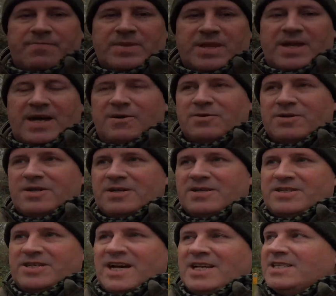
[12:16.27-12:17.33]
Now,
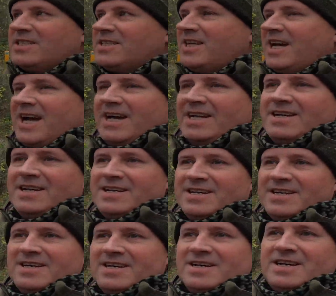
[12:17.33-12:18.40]
Jan said
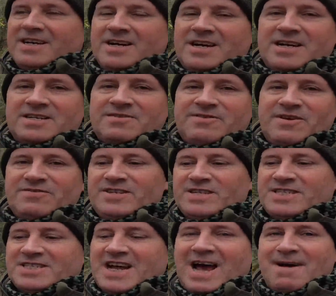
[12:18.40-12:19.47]
it's 50
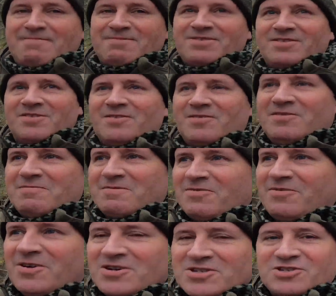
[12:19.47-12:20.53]
steps from the
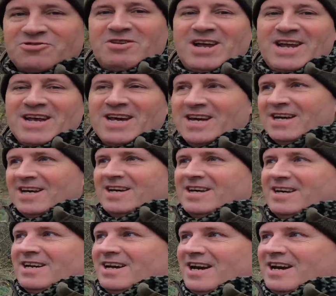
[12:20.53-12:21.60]
first tree
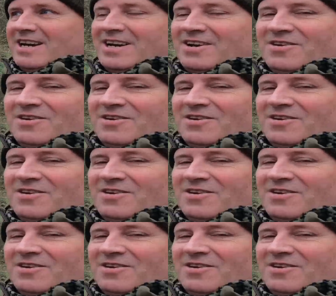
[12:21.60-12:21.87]
hanging